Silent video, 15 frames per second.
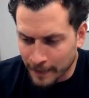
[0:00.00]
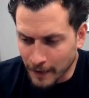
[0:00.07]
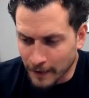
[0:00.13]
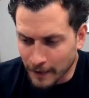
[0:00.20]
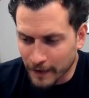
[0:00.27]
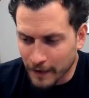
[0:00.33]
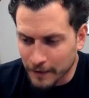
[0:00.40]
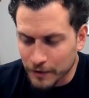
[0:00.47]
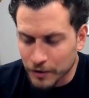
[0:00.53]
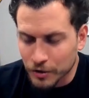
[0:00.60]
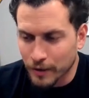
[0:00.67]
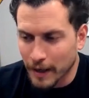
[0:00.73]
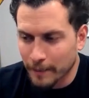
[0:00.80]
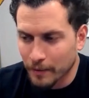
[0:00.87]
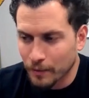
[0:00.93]
think if I could
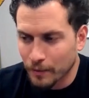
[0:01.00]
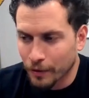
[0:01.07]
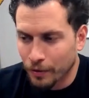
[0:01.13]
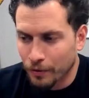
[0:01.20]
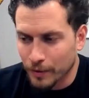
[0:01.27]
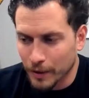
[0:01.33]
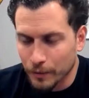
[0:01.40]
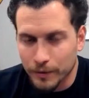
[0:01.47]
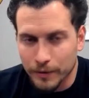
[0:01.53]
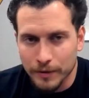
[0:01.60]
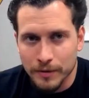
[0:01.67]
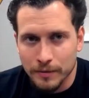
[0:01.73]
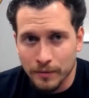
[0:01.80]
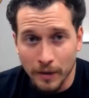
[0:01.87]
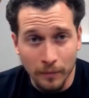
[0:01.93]
describe it with 3
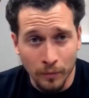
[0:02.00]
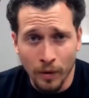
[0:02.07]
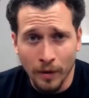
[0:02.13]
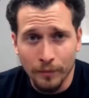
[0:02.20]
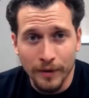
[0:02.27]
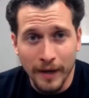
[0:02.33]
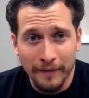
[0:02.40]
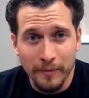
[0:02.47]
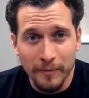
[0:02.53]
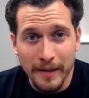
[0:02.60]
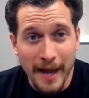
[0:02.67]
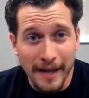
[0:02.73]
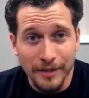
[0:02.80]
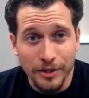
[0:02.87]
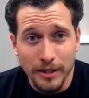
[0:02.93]
words, one would have to
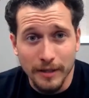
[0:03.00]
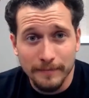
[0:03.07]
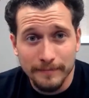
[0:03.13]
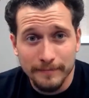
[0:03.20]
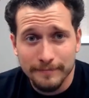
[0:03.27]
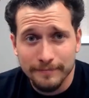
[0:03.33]
be edgy.